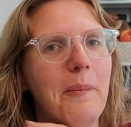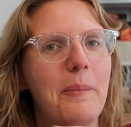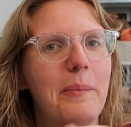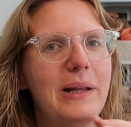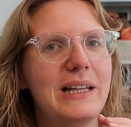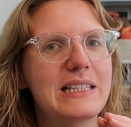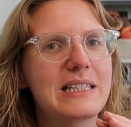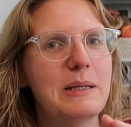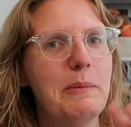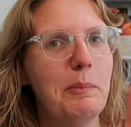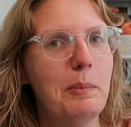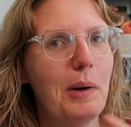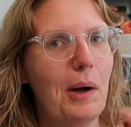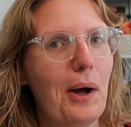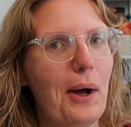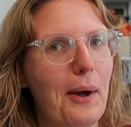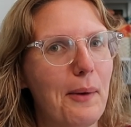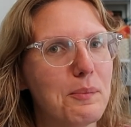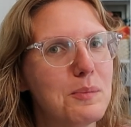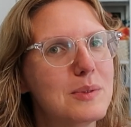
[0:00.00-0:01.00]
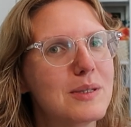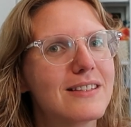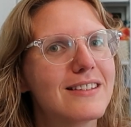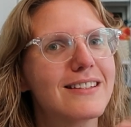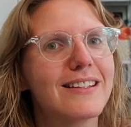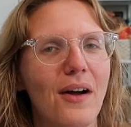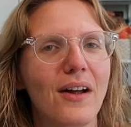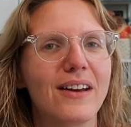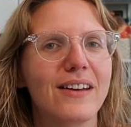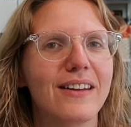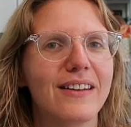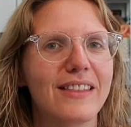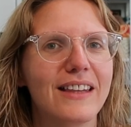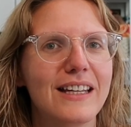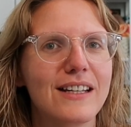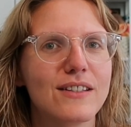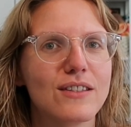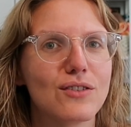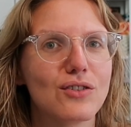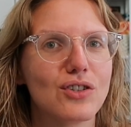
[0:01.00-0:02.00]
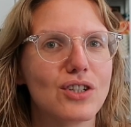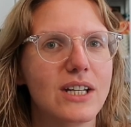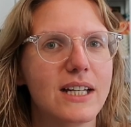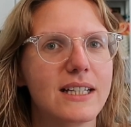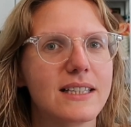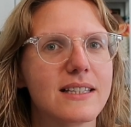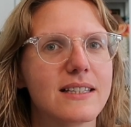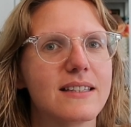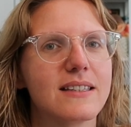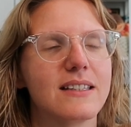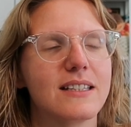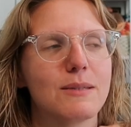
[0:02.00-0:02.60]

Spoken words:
bits and bobs on these sheets,